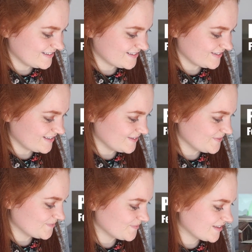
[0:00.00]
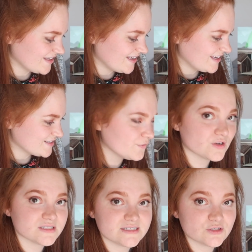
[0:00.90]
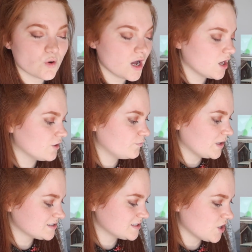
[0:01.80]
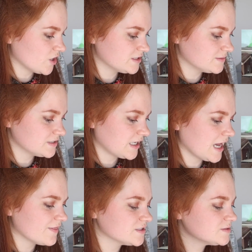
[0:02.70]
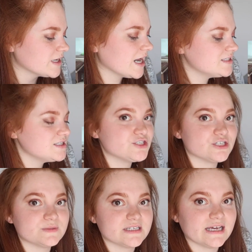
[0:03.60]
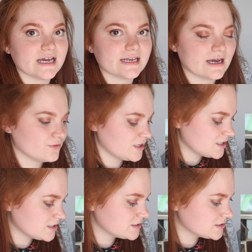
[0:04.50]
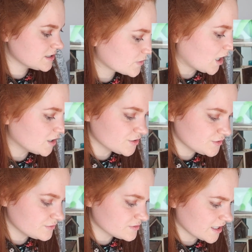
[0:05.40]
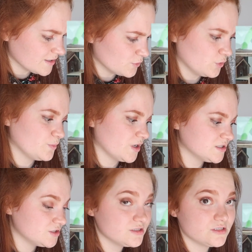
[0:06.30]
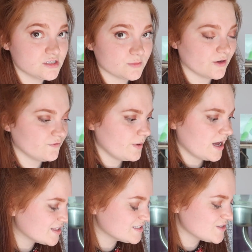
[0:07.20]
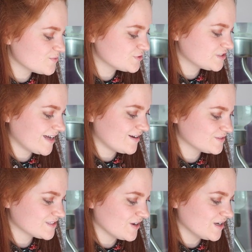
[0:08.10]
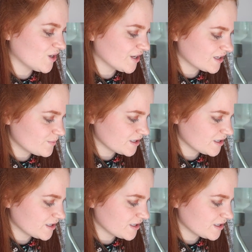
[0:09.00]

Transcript: So cute. We've got still quite a lot of plastic items in here. There's some KT tubes in here. Now these I don't use anymore, but I did used to use them a lot for Pat. This little wooden house I like.